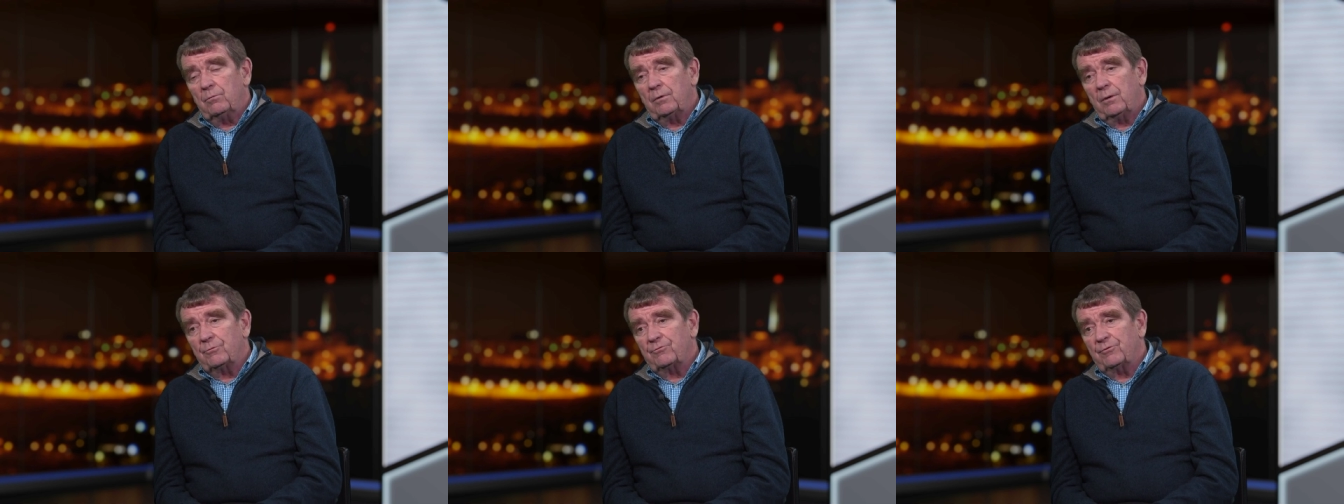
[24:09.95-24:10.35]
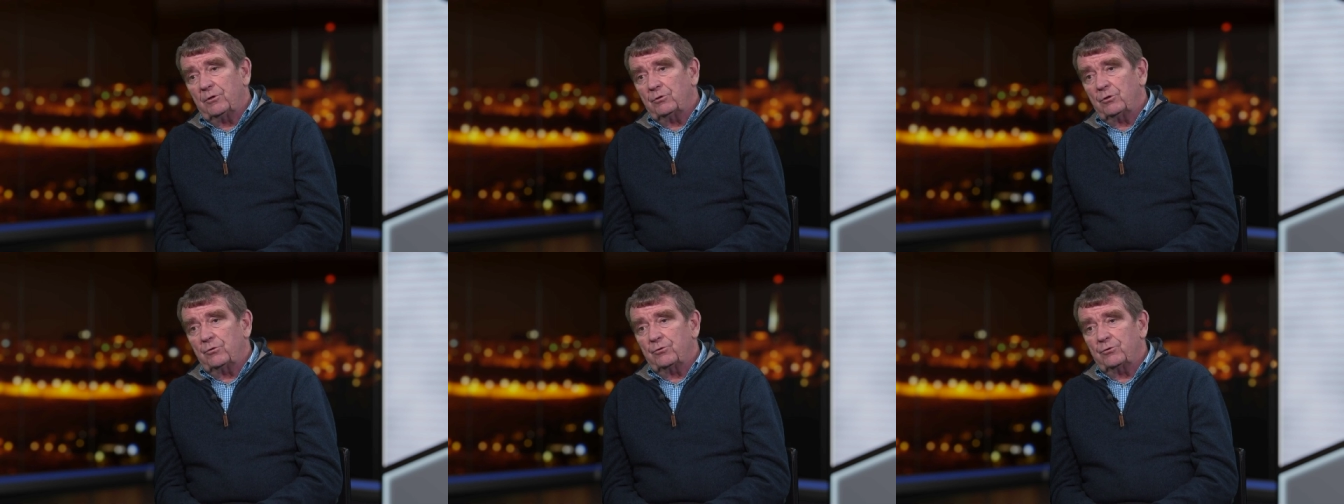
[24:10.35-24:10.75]

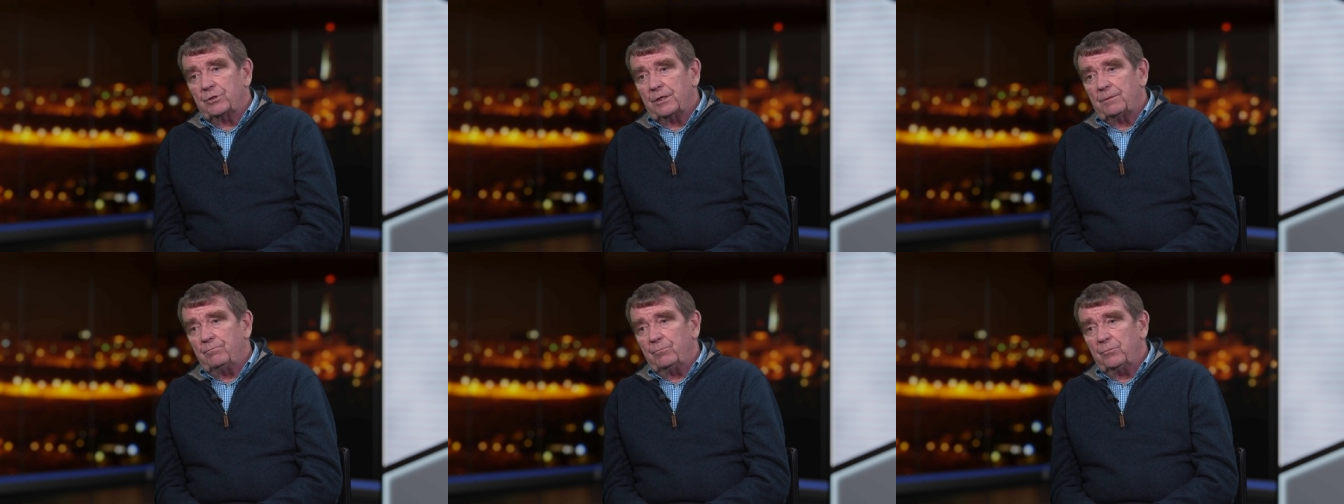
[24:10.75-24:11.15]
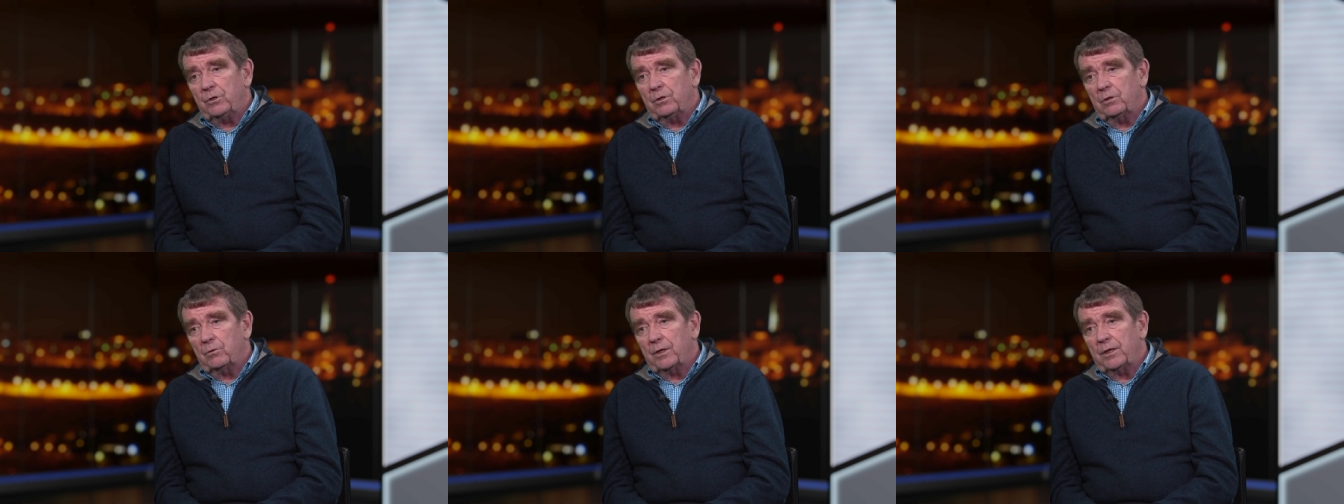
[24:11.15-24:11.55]
Rumsfeld that, um,
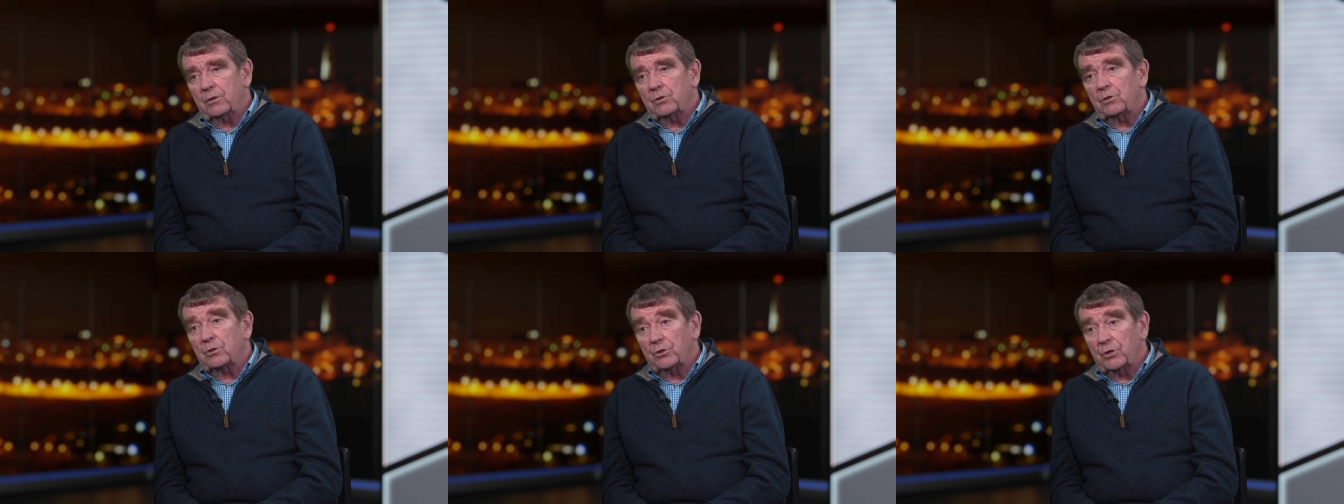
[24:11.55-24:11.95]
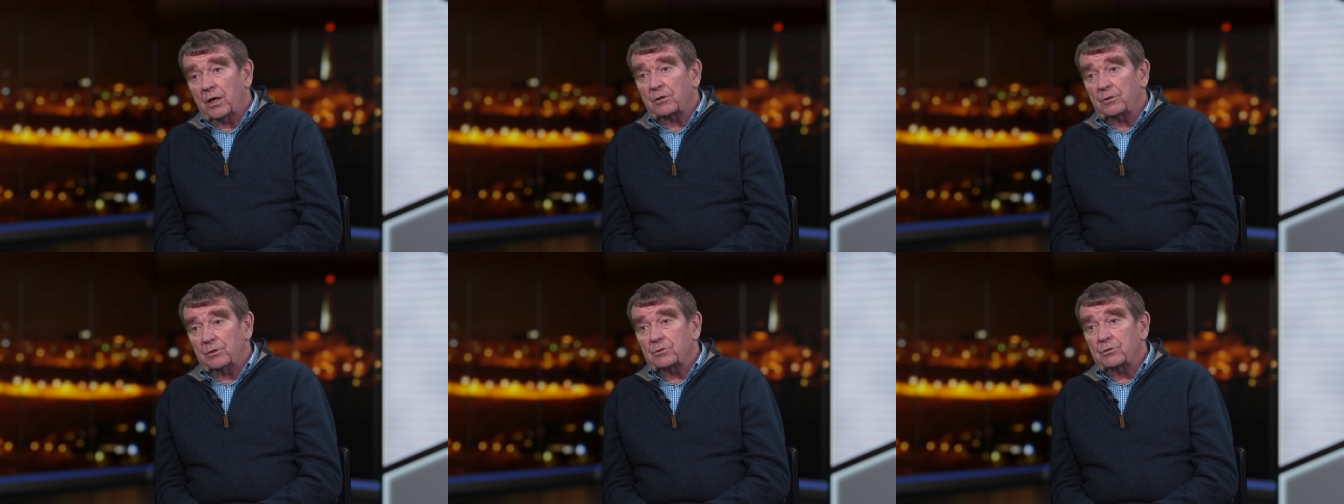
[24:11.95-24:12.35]
you know, they could
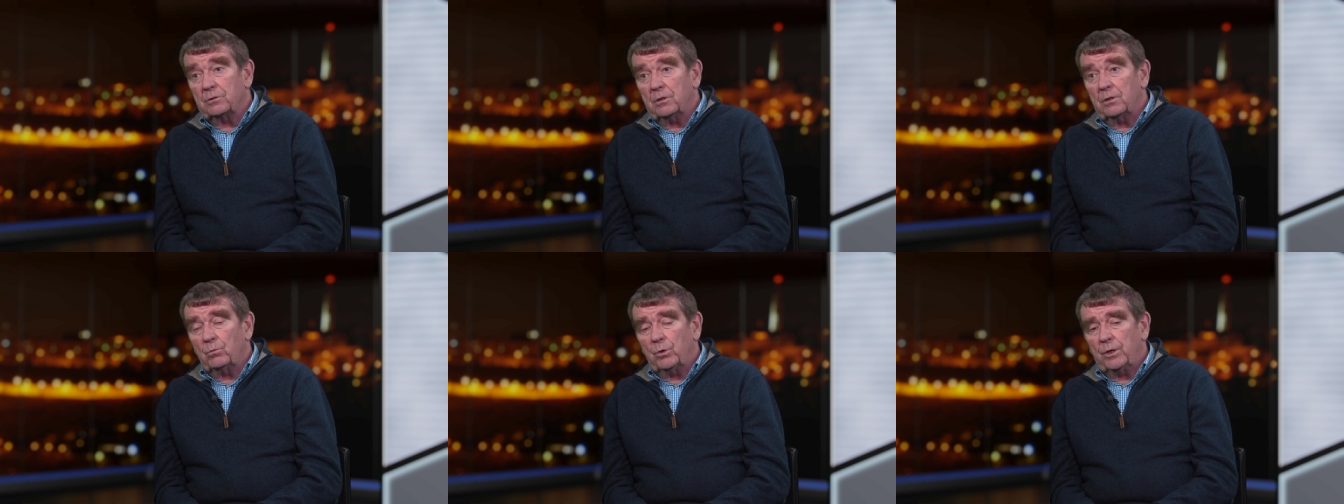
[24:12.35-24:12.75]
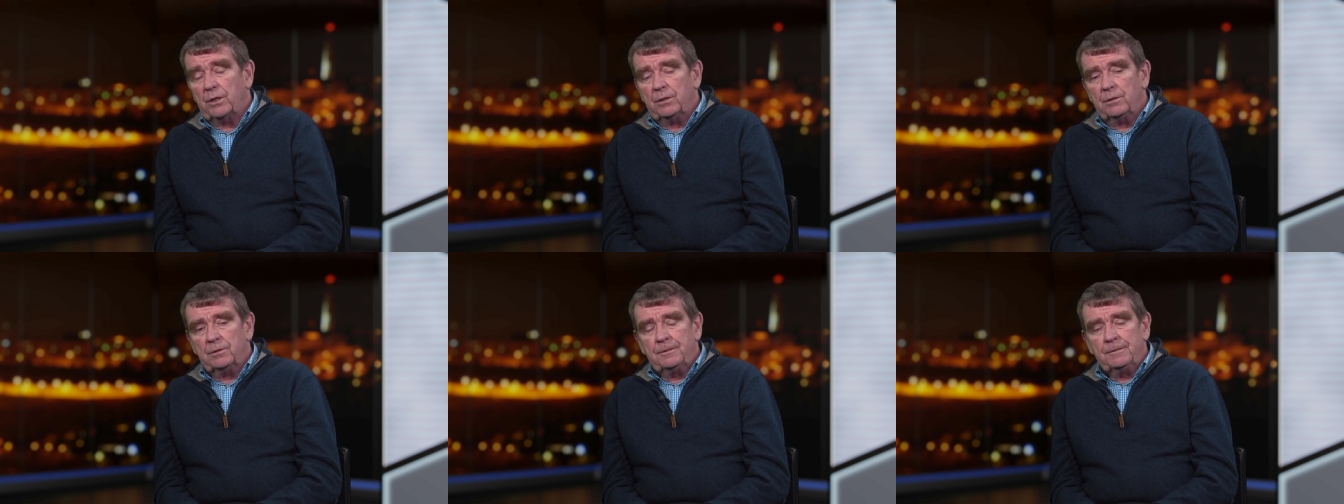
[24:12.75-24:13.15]
conduct this and, and win
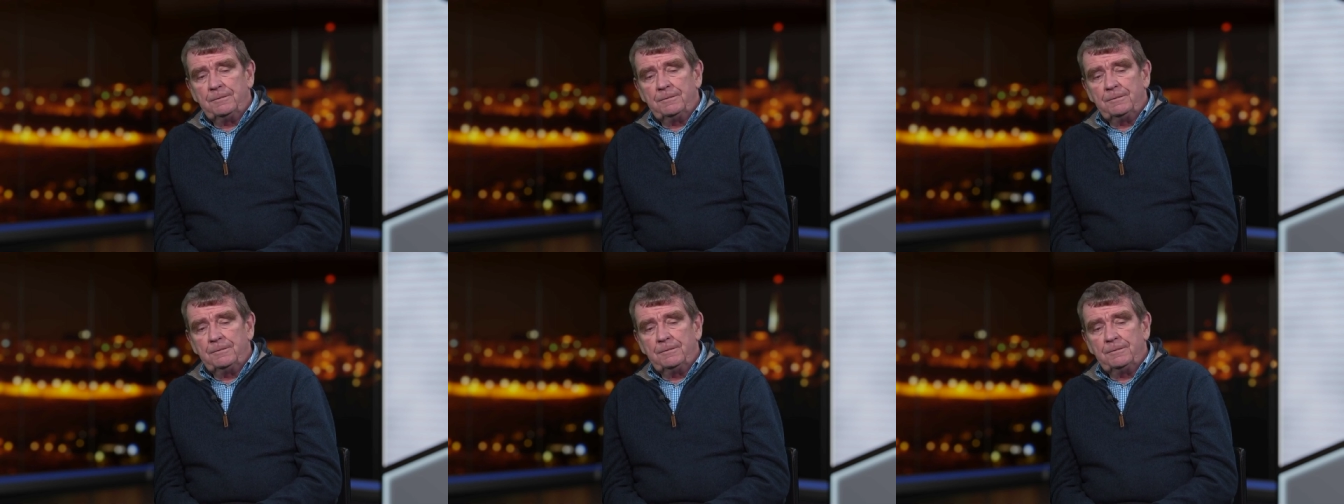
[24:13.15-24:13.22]
it.